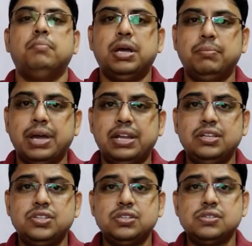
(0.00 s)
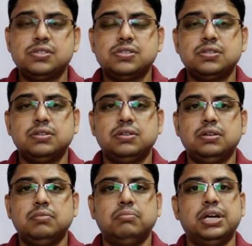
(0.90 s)
My managers,
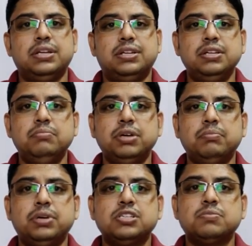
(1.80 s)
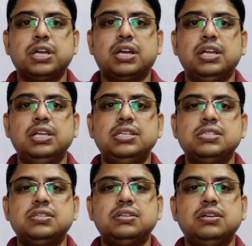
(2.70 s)
my team members, my
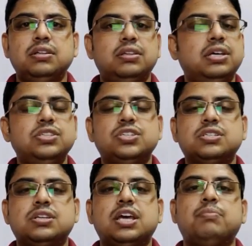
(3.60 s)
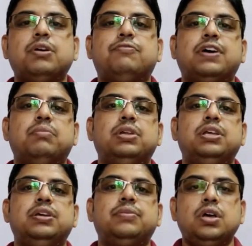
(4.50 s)
colleagues, they're just like my
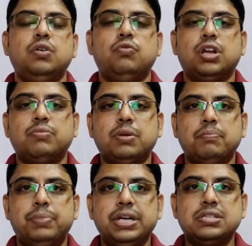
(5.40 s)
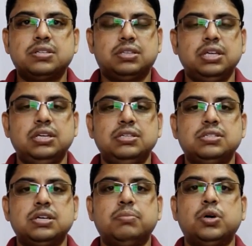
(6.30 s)
family. One of the best things
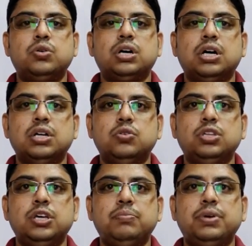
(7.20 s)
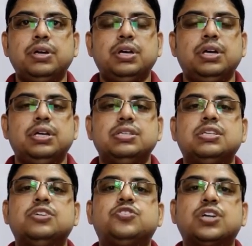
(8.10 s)
about Anudip is
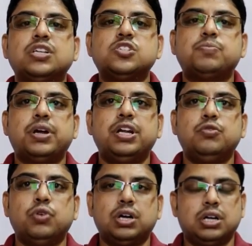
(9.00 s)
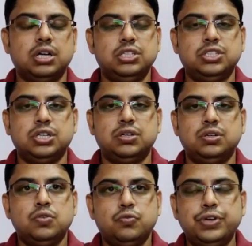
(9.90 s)
the transparent work culture,
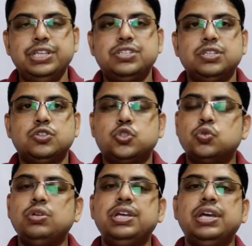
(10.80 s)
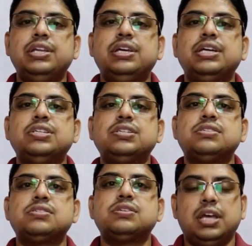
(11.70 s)
which truly
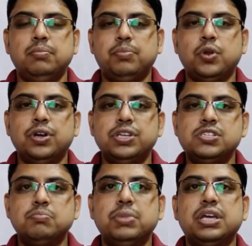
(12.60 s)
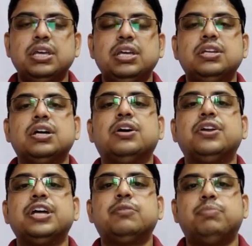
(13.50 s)
engages employees, making it a
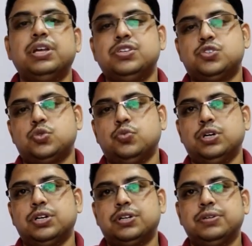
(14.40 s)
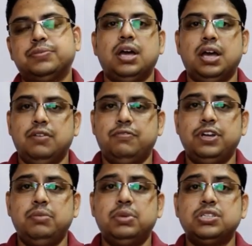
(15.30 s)
great place to work. I'm
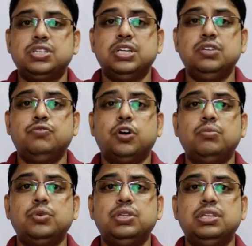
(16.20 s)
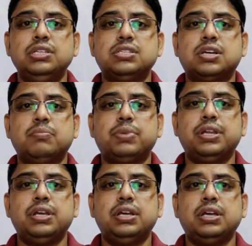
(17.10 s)
very much involved with this
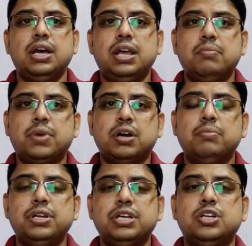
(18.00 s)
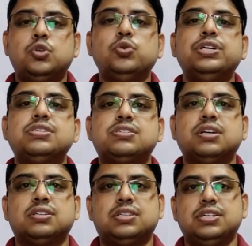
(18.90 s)
company and I'm committed to its
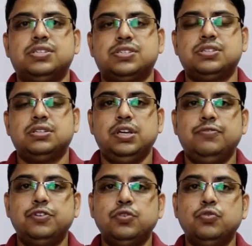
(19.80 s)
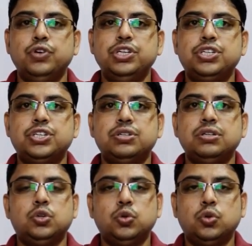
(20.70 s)
success. If you wish
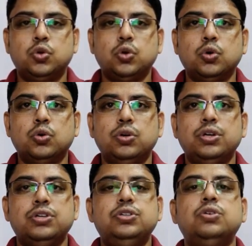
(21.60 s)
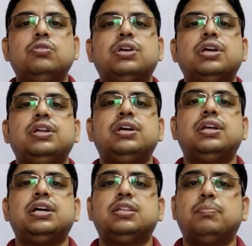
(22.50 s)
to grow your career
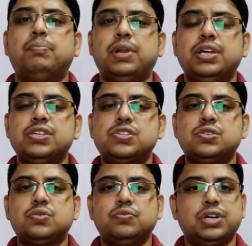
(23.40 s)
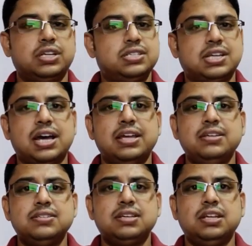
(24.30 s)
at the place where sky
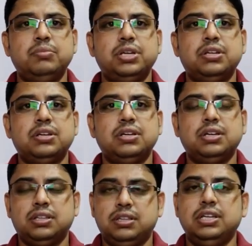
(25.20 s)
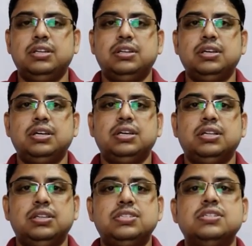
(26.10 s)
is the limit, then
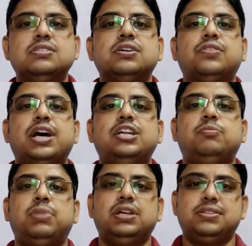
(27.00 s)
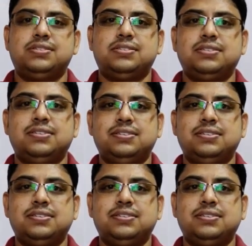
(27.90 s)
this is the right place.